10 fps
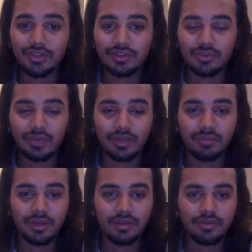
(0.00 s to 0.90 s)
like to
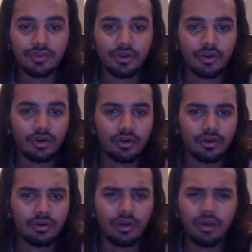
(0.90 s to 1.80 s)
recommend
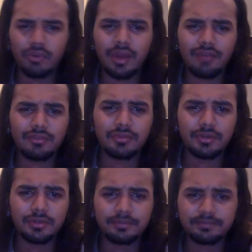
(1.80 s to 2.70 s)
would have to
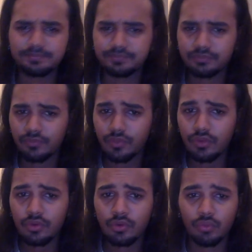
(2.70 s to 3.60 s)
be
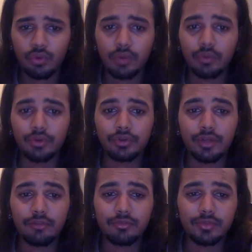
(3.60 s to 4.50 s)
Right Where You
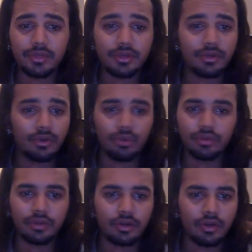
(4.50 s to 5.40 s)
Left Me,
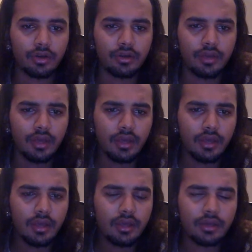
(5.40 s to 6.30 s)
Holding On,
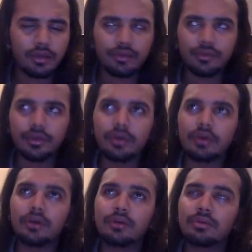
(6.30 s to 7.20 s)
and
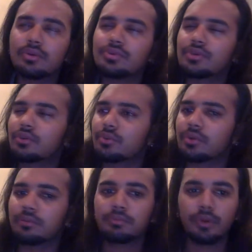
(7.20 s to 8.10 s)
what was the other
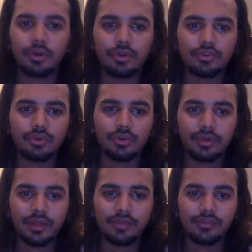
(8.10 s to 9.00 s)
one?
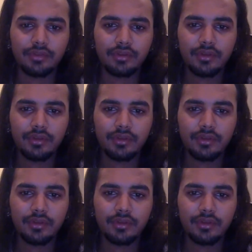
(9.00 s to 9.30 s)
Purgatory, that's it.